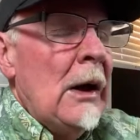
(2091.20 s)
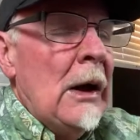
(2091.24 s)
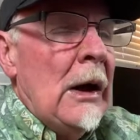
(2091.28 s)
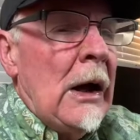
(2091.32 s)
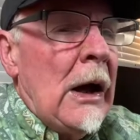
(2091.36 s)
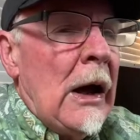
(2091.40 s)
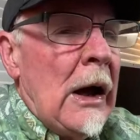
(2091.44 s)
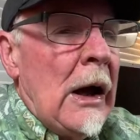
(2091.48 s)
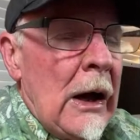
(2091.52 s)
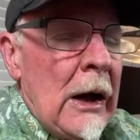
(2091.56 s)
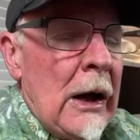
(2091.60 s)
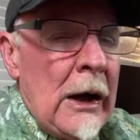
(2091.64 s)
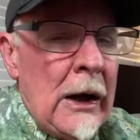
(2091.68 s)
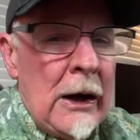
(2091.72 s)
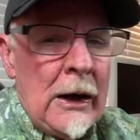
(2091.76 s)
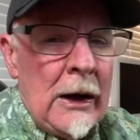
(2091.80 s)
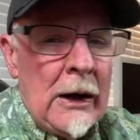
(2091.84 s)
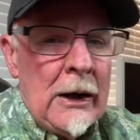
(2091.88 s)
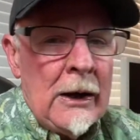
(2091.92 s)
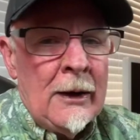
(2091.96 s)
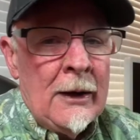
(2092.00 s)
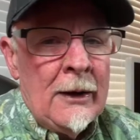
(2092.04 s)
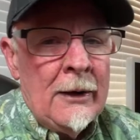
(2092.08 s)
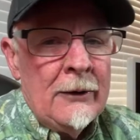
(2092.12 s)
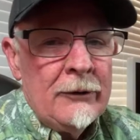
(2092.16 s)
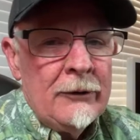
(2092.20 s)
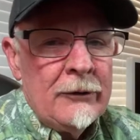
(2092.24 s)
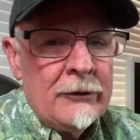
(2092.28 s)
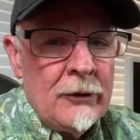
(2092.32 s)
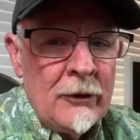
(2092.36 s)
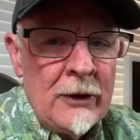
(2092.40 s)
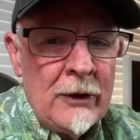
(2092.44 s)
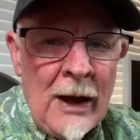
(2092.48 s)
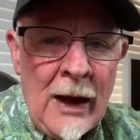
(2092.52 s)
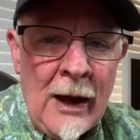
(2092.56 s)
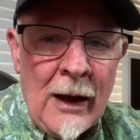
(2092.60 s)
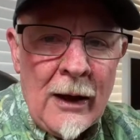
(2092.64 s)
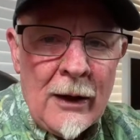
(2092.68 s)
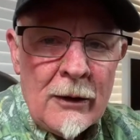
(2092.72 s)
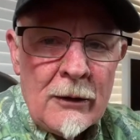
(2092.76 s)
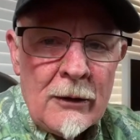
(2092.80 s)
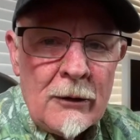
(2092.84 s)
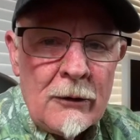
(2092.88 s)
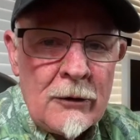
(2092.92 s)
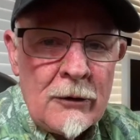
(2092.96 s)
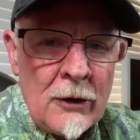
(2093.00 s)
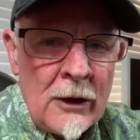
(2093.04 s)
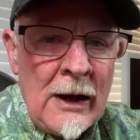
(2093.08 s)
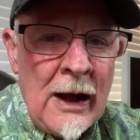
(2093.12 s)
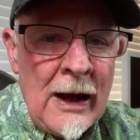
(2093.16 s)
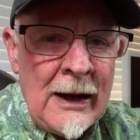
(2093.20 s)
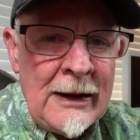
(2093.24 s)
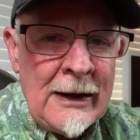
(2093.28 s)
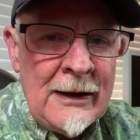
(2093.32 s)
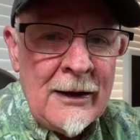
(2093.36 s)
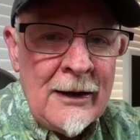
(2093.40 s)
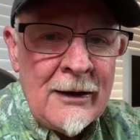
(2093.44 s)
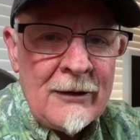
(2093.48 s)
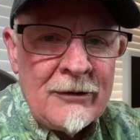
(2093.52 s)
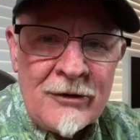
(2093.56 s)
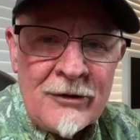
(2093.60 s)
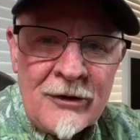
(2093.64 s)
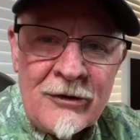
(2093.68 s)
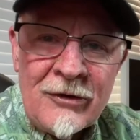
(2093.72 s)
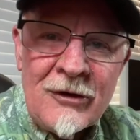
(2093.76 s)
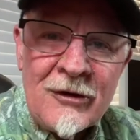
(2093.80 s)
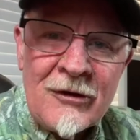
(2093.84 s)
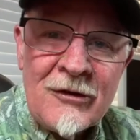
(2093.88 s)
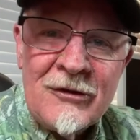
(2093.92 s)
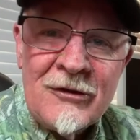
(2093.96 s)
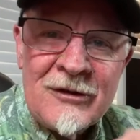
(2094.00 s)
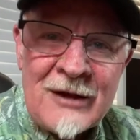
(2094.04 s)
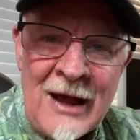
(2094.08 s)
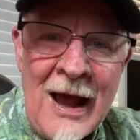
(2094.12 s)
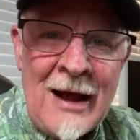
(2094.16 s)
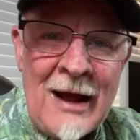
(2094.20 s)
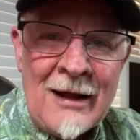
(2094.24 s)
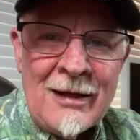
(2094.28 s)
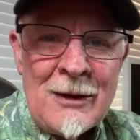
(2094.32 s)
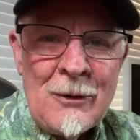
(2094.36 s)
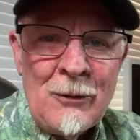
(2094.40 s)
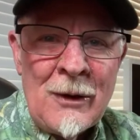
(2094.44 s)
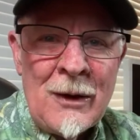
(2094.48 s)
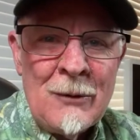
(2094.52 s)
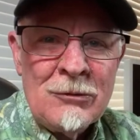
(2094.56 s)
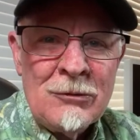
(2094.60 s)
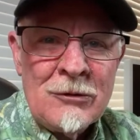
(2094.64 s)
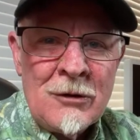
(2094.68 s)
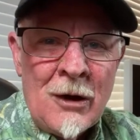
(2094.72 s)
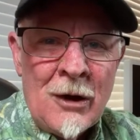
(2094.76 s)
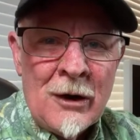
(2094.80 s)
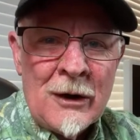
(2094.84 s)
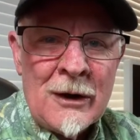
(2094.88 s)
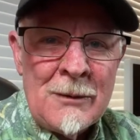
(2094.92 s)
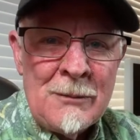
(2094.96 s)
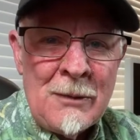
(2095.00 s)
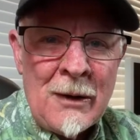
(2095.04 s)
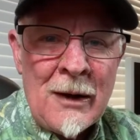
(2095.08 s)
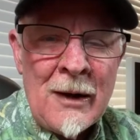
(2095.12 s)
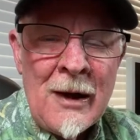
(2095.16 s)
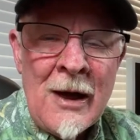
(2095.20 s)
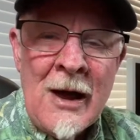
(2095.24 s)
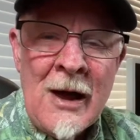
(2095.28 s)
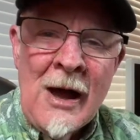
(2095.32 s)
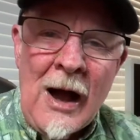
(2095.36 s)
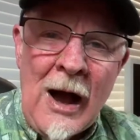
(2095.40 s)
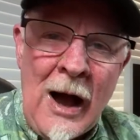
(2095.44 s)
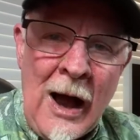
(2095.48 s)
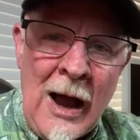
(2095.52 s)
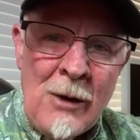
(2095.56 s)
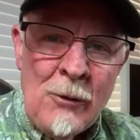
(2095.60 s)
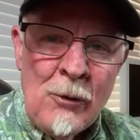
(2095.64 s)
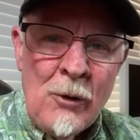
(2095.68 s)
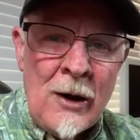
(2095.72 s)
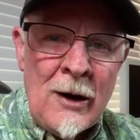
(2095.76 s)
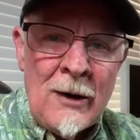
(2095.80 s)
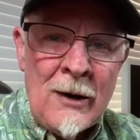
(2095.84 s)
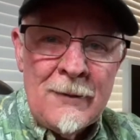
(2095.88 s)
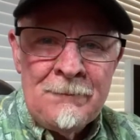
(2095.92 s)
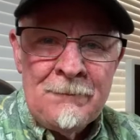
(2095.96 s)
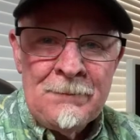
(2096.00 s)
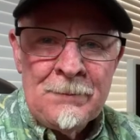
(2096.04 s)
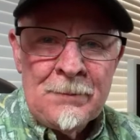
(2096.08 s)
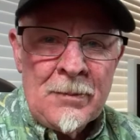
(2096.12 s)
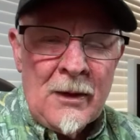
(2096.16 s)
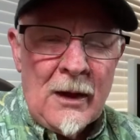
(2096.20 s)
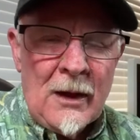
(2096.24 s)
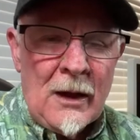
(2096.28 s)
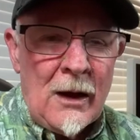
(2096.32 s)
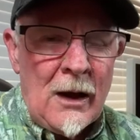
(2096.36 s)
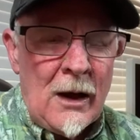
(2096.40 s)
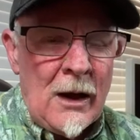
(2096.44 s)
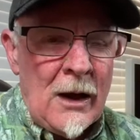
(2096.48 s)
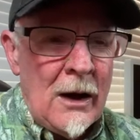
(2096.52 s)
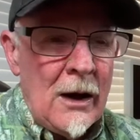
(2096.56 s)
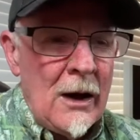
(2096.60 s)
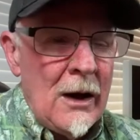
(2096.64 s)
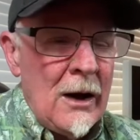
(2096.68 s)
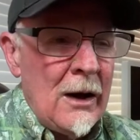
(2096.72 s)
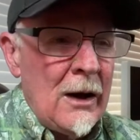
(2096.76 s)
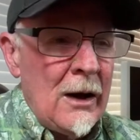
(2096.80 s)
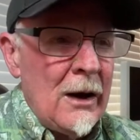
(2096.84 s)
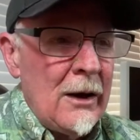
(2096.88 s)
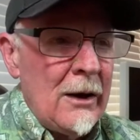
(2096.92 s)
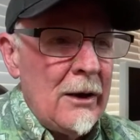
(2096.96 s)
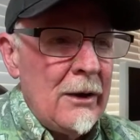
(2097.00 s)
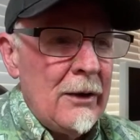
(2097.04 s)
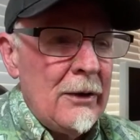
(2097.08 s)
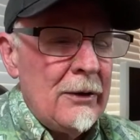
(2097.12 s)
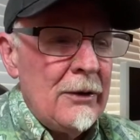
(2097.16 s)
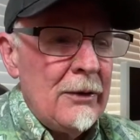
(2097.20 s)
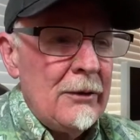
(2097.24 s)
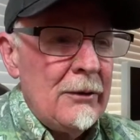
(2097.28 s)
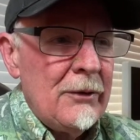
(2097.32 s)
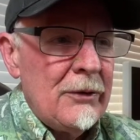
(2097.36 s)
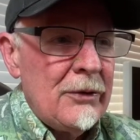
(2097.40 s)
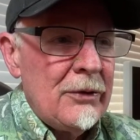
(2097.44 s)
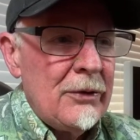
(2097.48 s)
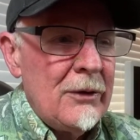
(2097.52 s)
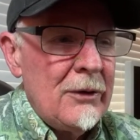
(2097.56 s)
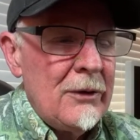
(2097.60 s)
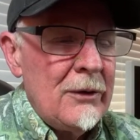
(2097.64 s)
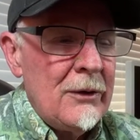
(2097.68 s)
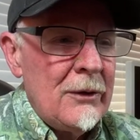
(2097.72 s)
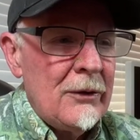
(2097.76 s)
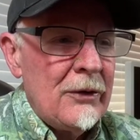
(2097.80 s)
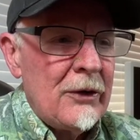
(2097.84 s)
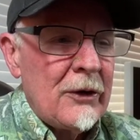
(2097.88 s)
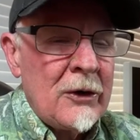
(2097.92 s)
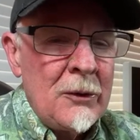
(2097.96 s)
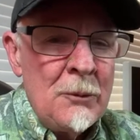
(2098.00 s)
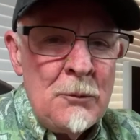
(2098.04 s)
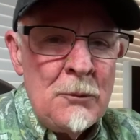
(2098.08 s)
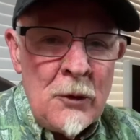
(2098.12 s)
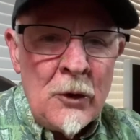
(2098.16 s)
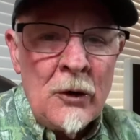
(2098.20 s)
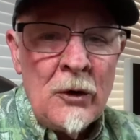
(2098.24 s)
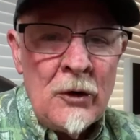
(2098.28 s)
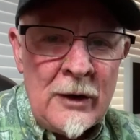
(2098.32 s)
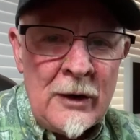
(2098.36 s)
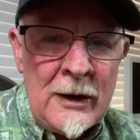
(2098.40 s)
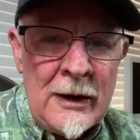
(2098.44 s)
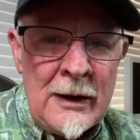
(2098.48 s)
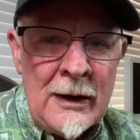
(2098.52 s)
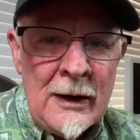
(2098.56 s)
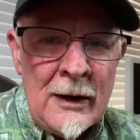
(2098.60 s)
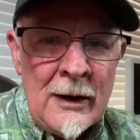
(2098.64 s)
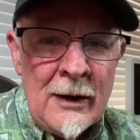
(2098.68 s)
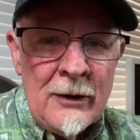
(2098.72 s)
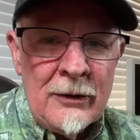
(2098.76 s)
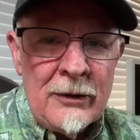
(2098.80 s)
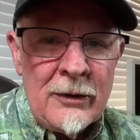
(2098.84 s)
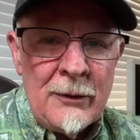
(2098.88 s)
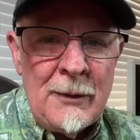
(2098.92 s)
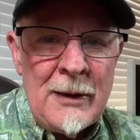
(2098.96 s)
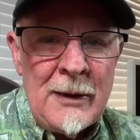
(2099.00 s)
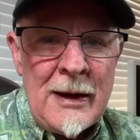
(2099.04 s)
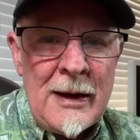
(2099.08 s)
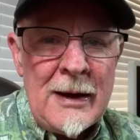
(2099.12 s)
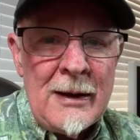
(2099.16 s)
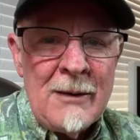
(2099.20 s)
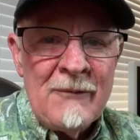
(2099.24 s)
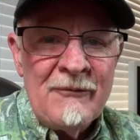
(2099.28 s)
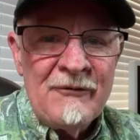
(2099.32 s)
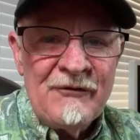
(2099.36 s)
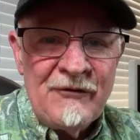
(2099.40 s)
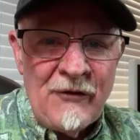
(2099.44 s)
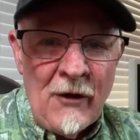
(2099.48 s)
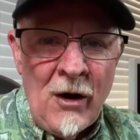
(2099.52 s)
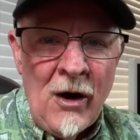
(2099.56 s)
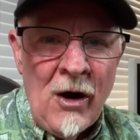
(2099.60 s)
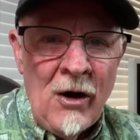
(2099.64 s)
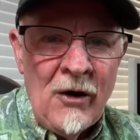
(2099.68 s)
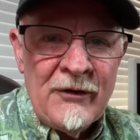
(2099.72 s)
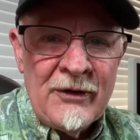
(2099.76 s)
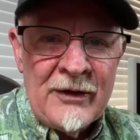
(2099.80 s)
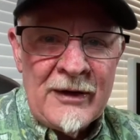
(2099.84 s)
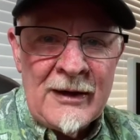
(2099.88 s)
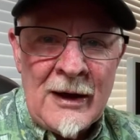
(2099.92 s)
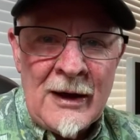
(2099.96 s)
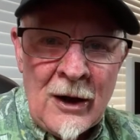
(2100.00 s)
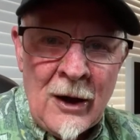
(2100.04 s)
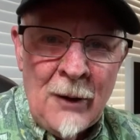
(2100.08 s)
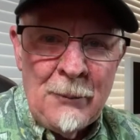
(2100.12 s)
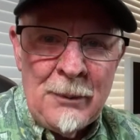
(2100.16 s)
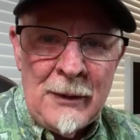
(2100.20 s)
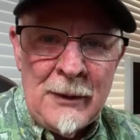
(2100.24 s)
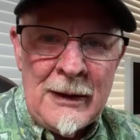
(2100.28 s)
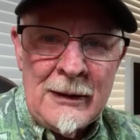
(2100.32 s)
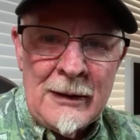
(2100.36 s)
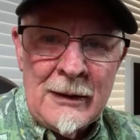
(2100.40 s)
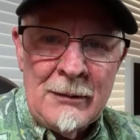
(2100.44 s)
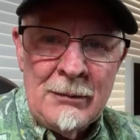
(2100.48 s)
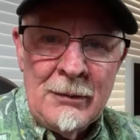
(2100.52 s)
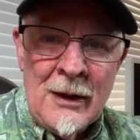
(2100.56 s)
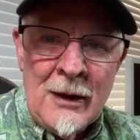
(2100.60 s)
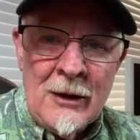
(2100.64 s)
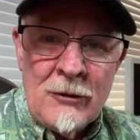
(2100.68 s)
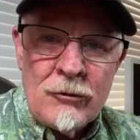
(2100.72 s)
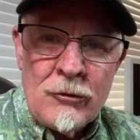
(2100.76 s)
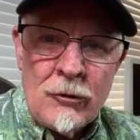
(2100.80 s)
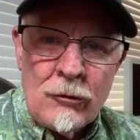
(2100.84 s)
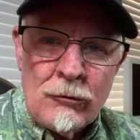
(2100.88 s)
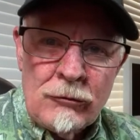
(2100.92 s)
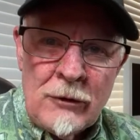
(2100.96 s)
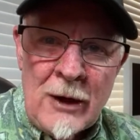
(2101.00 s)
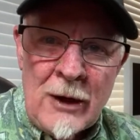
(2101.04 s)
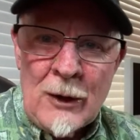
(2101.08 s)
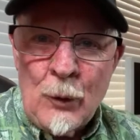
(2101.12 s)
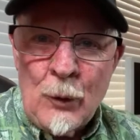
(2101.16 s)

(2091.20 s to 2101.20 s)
So yeah, good ideas. This is exactly what I'm talking about. I want the community to be involved in helping and direct